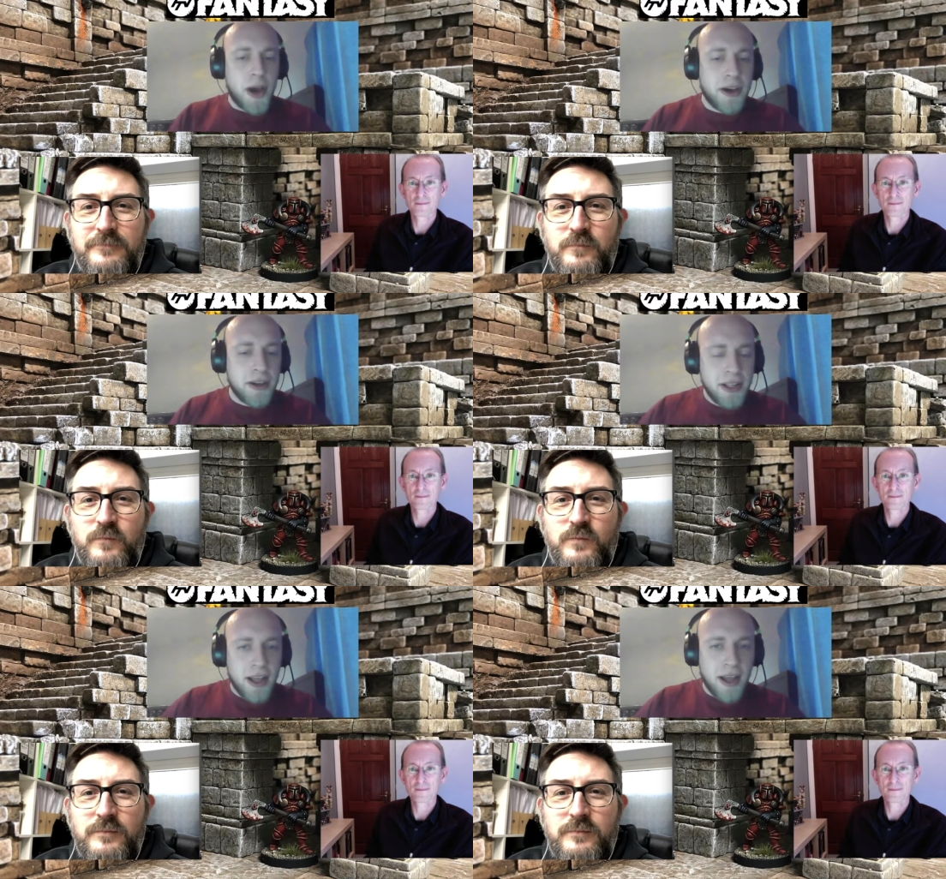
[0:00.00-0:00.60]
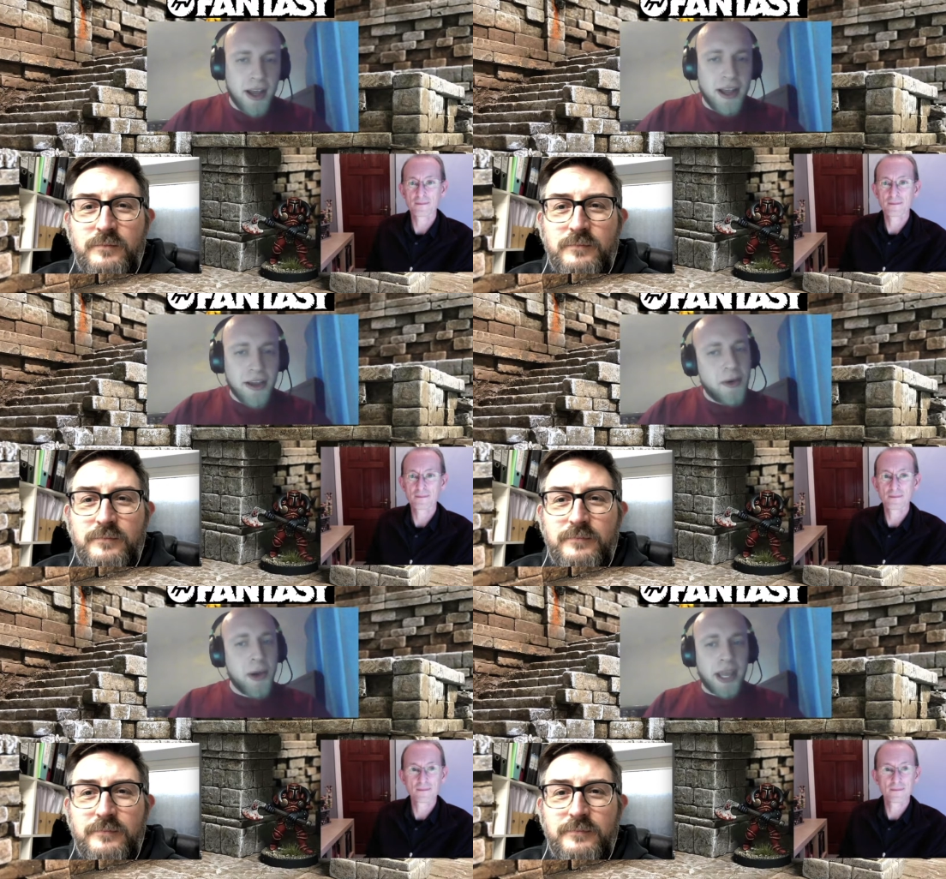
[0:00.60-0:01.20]
Speaker 1: are we
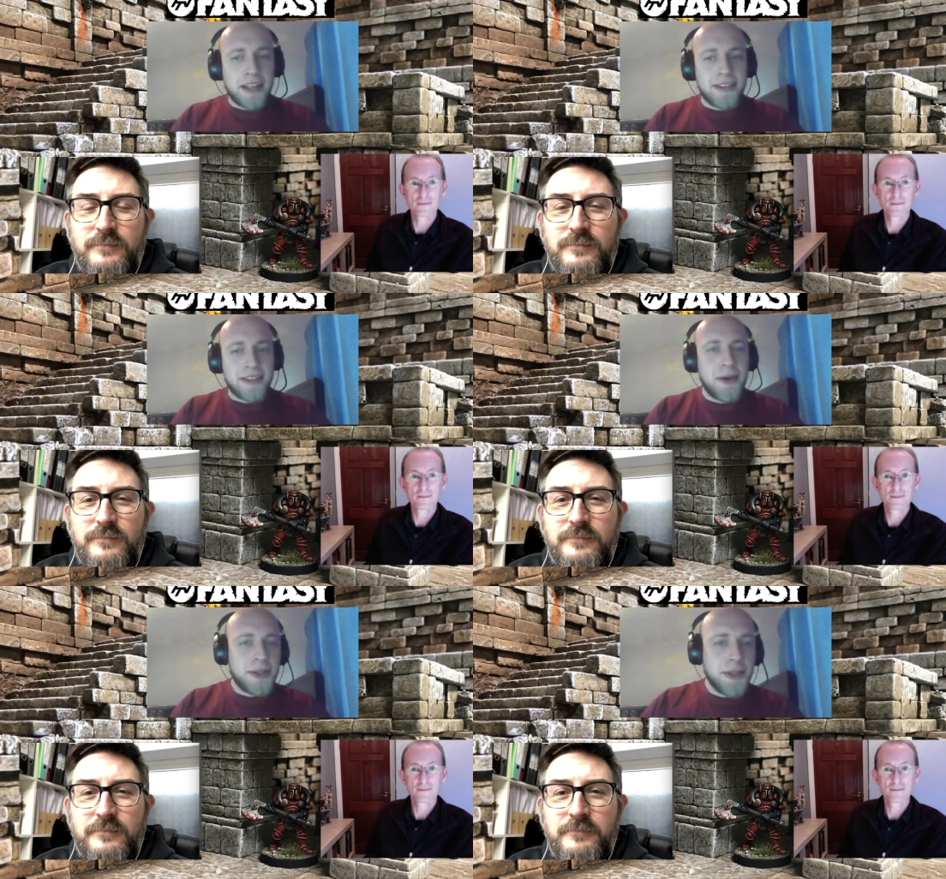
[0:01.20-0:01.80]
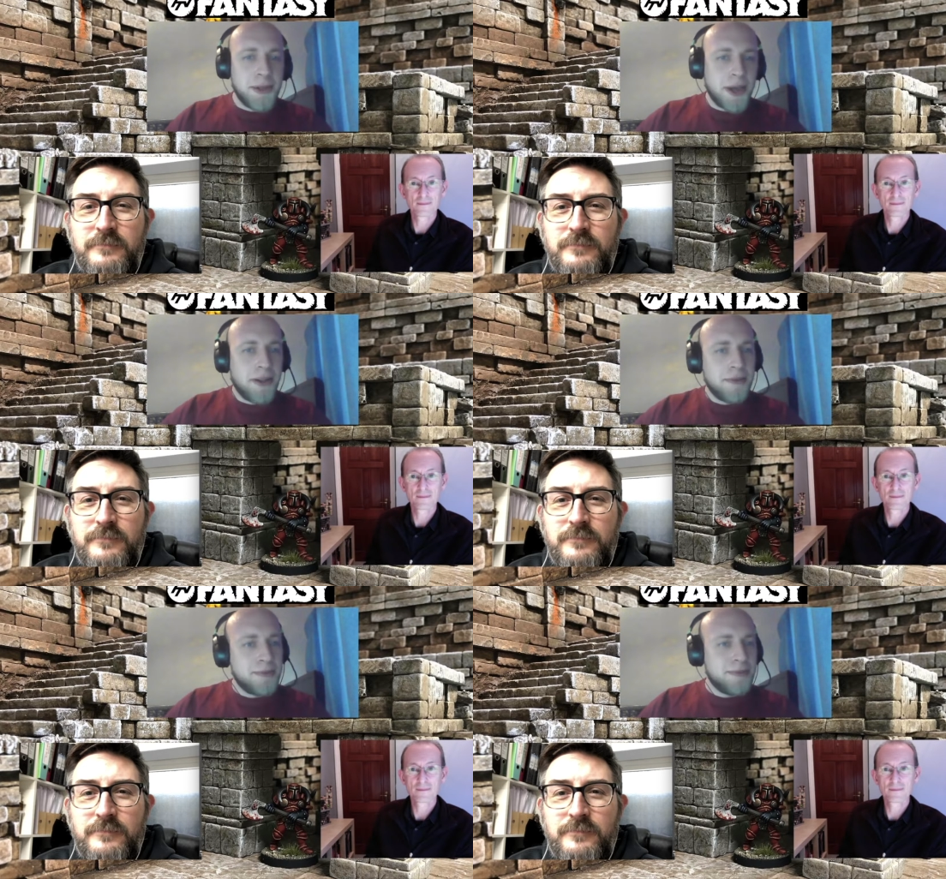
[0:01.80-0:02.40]
okay to start with you,
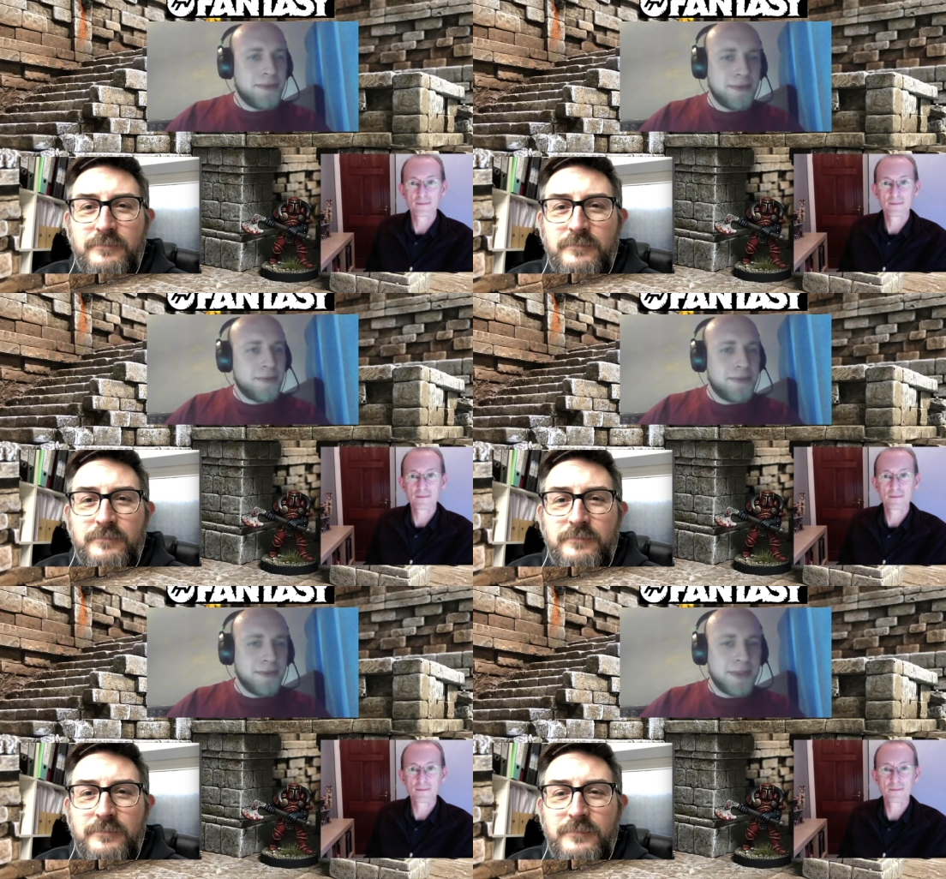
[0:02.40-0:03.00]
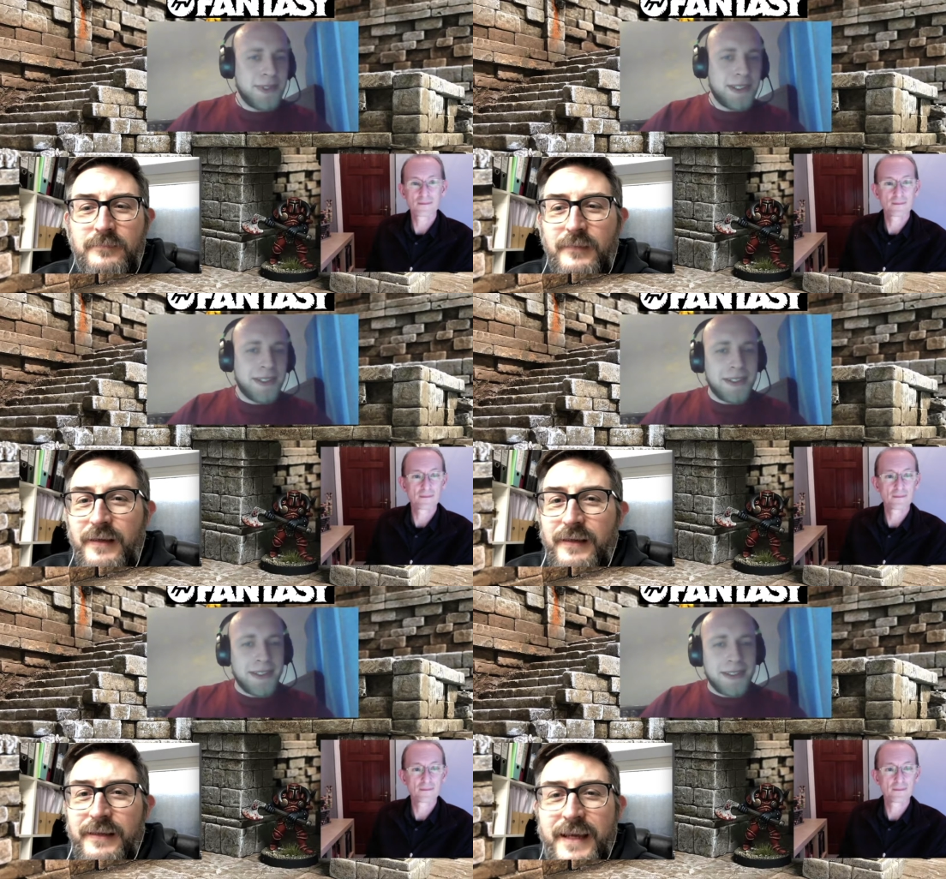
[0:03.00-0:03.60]
Carl?
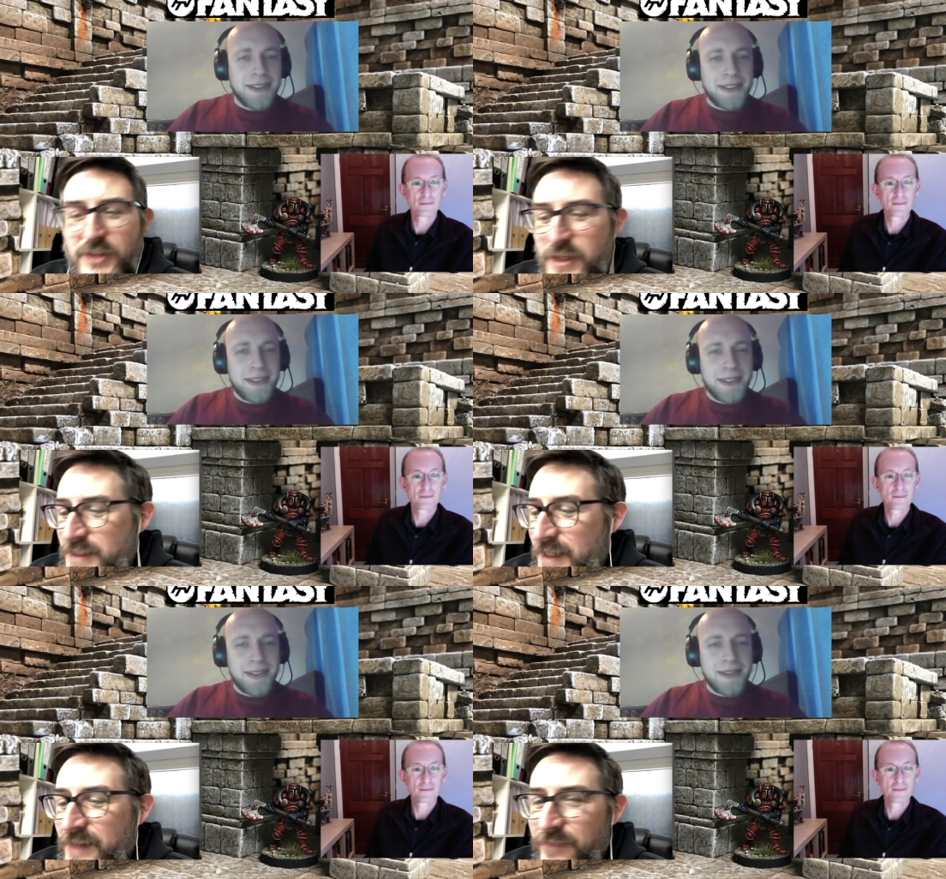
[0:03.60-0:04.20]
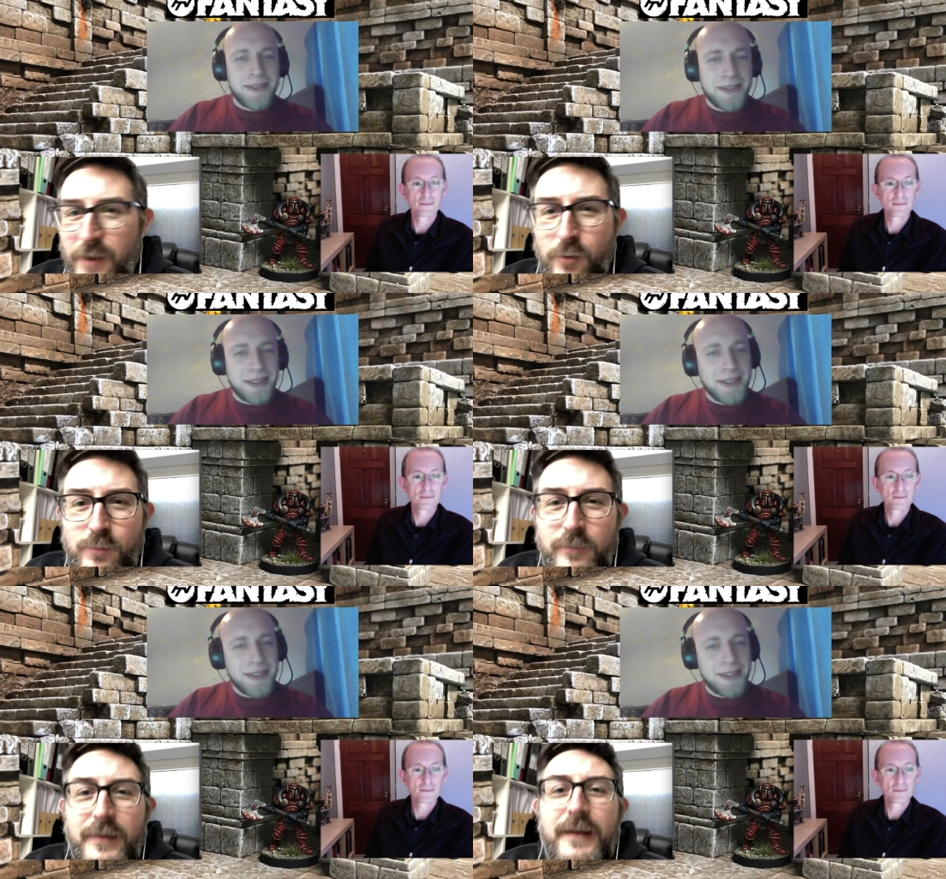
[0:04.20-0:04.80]
Speaker 2: Yeah, cheers. Evening
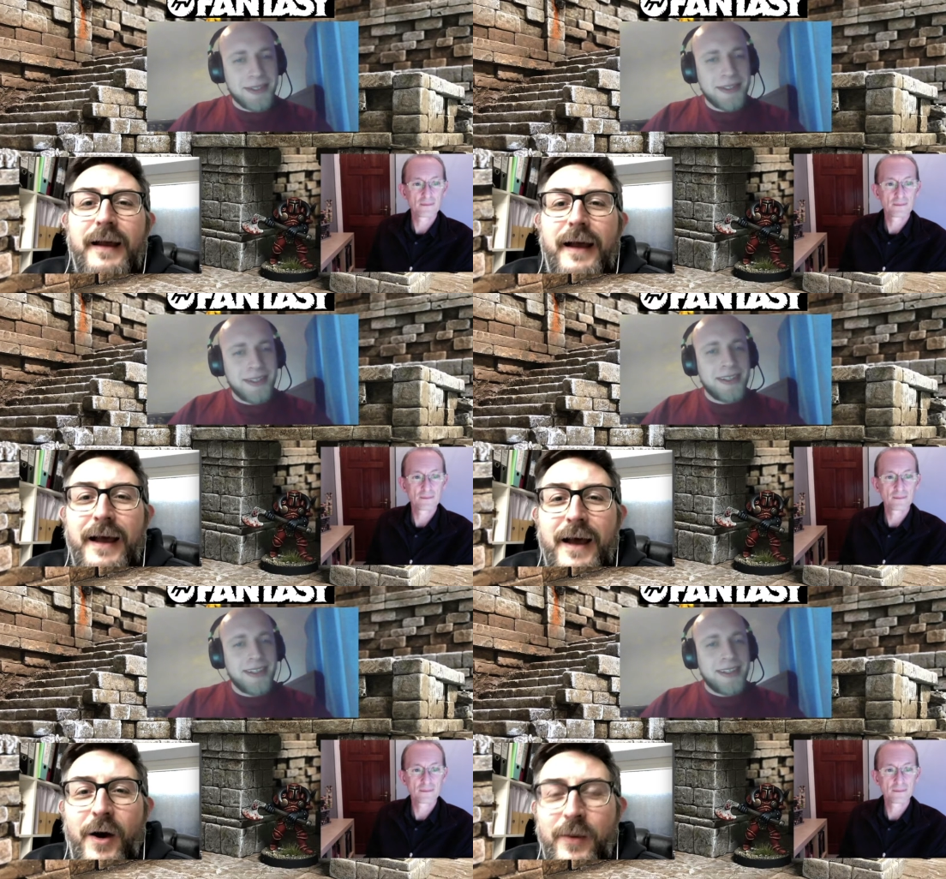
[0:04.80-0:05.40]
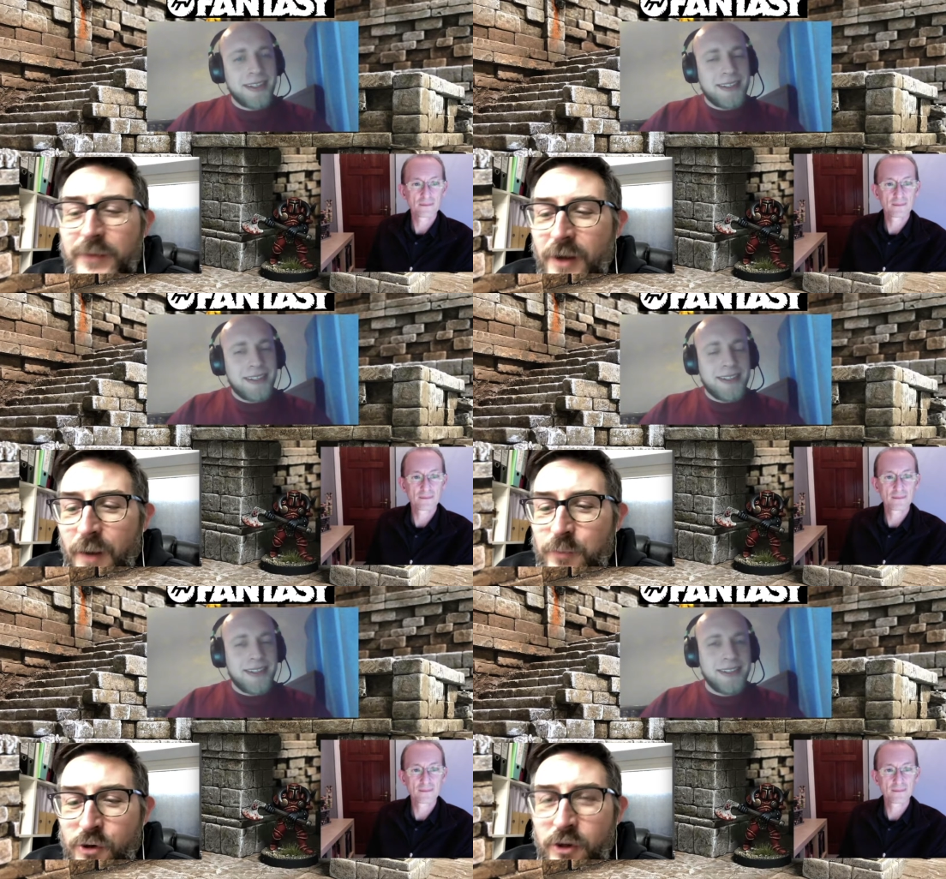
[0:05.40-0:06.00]
all. I'm
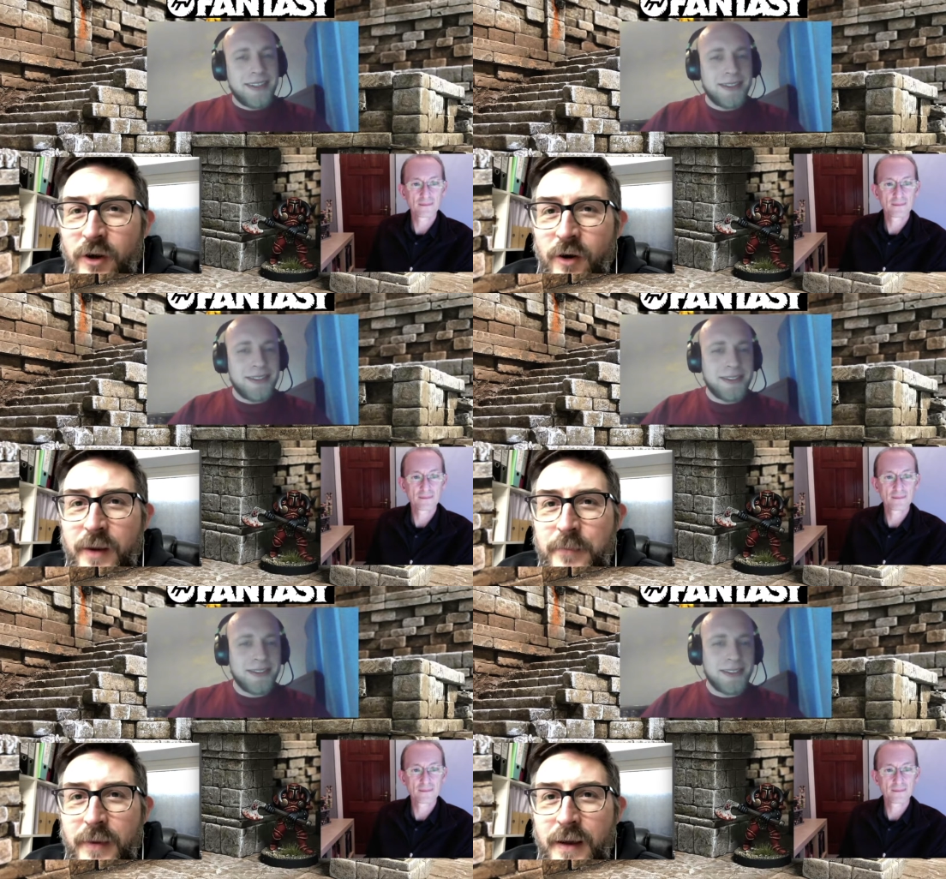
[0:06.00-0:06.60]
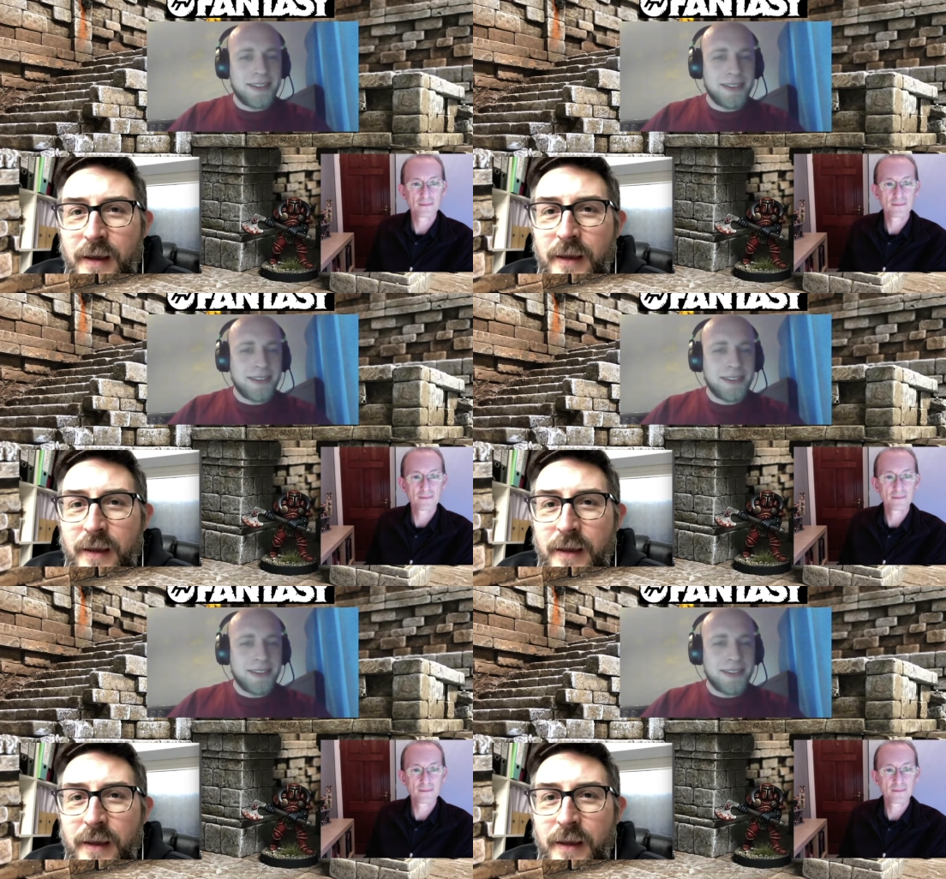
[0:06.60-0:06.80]
Carl Perrotton. I'm